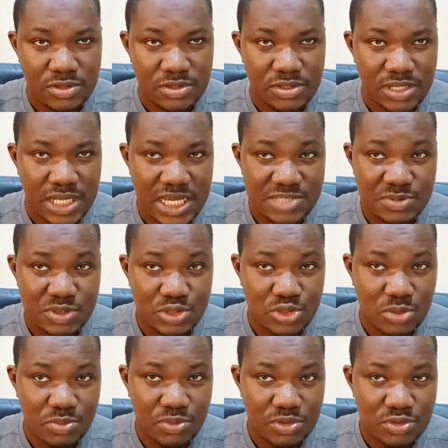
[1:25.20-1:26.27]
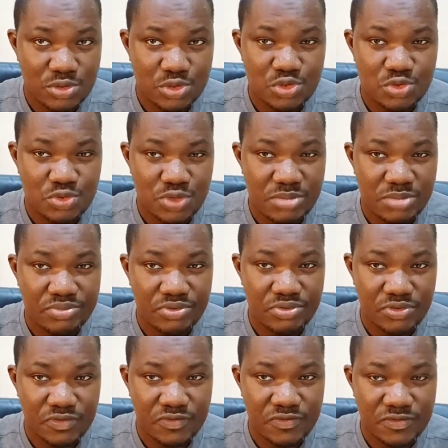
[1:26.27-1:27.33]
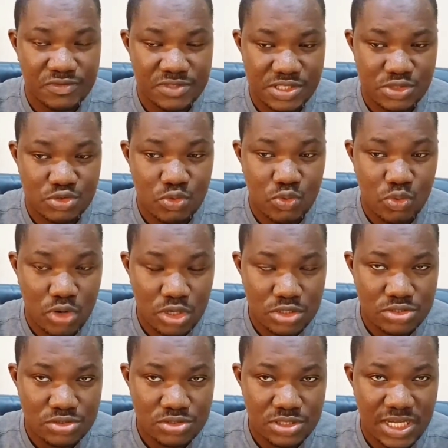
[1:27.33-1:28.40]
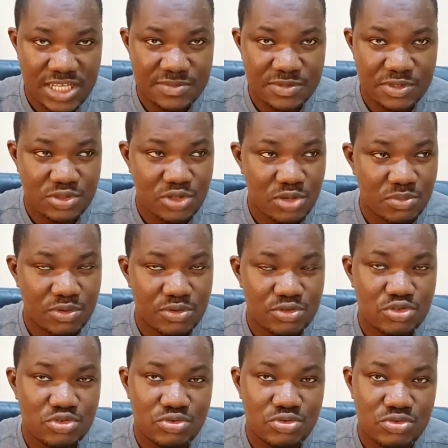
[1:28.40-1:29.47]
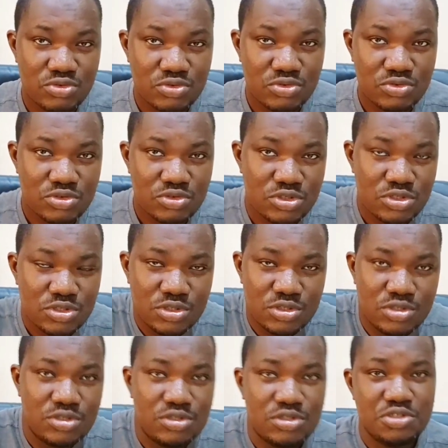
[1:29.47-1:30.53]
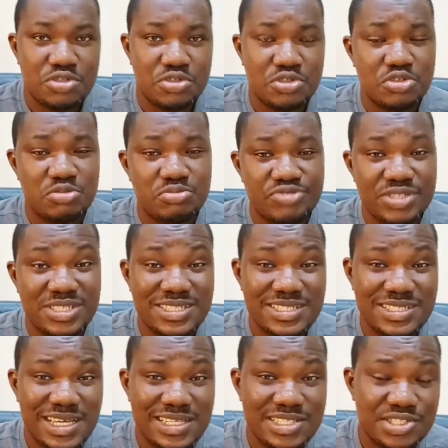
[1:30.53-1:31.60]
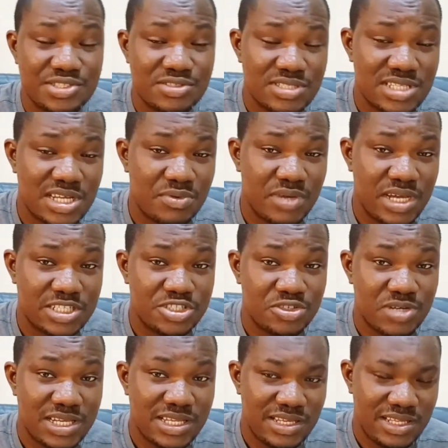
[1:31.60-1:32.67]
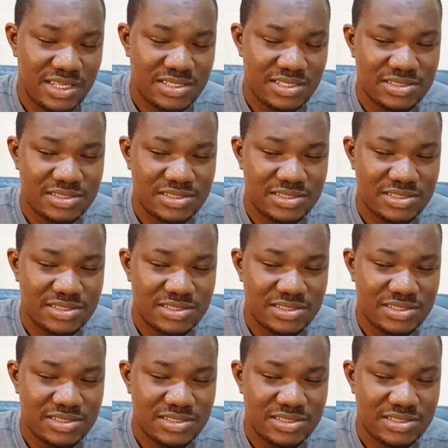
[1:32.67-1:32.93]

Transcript: He has been stubborn to improve the squad. He has been stubborn to, bring in additions that we actually need.